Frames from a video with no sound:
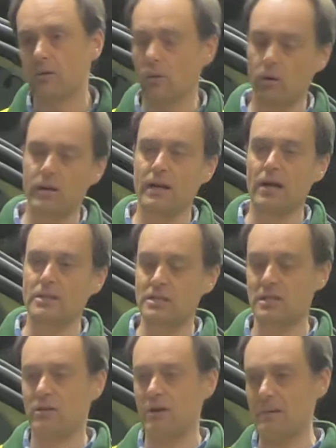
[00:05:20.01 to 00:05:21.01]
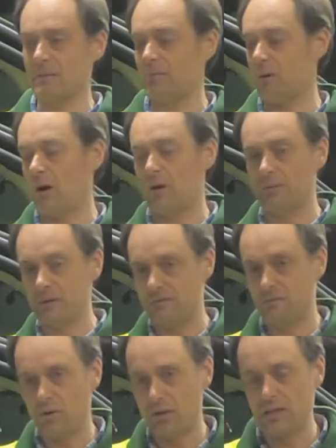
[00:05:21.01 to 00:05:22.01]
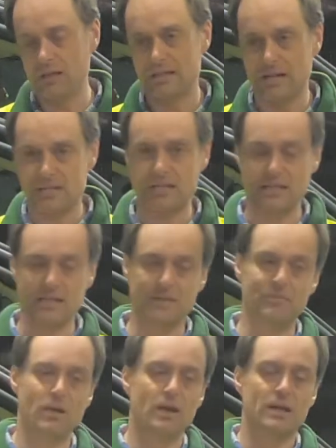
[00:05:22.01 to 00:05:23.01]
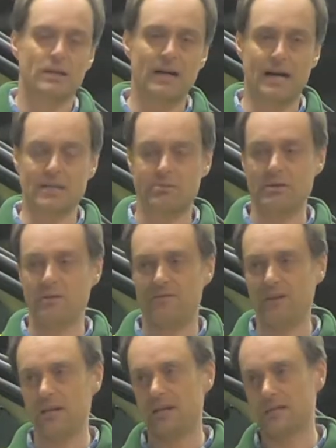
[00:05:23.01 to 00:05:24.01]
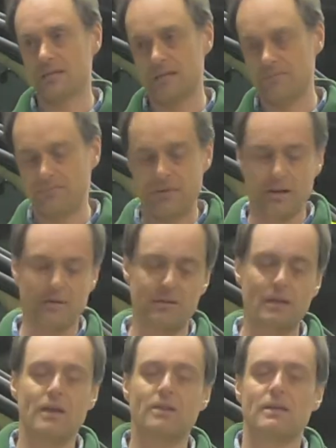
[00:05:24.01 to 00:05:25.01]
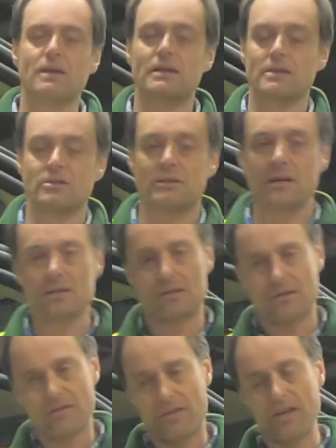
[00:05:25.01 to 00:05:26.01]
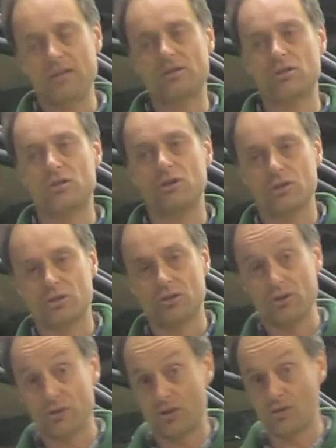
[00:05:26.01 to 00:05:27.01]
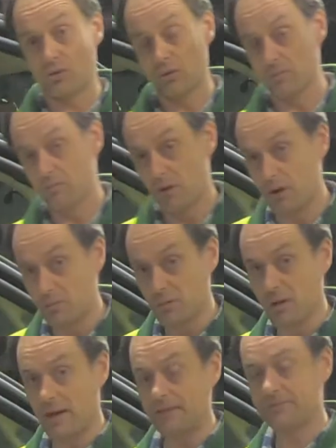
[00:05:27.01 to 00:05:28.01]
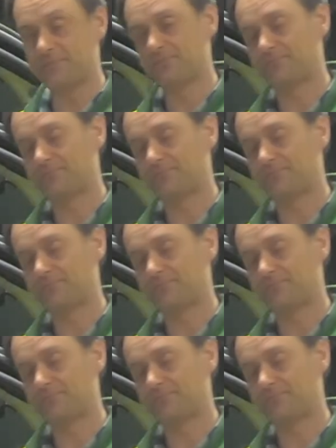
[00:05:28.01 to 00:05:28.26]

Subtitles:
Or, you know, did you grab the bulb and you put it in touching the glass with your fingers? And, you know, there's things that you can do to shorten bulb life.